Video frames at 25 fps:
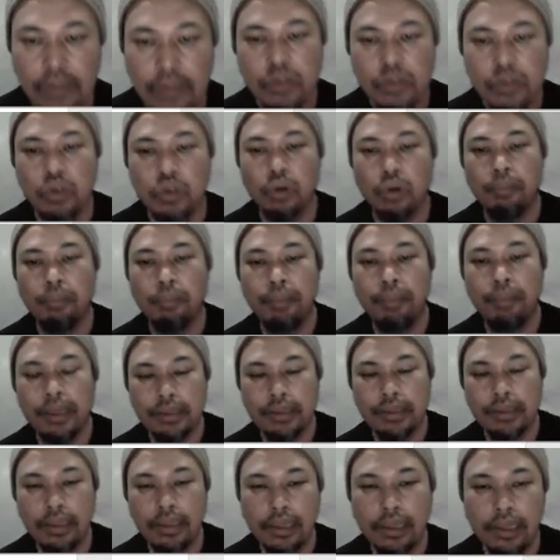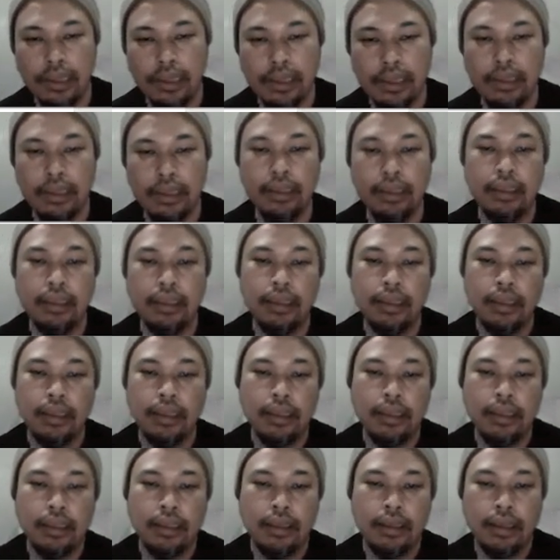So basically,
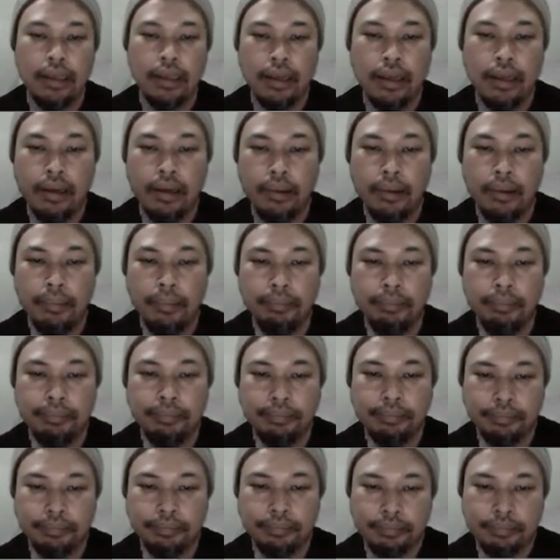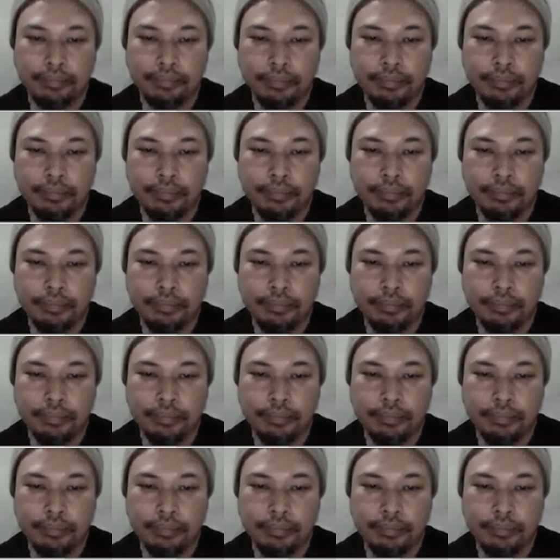um,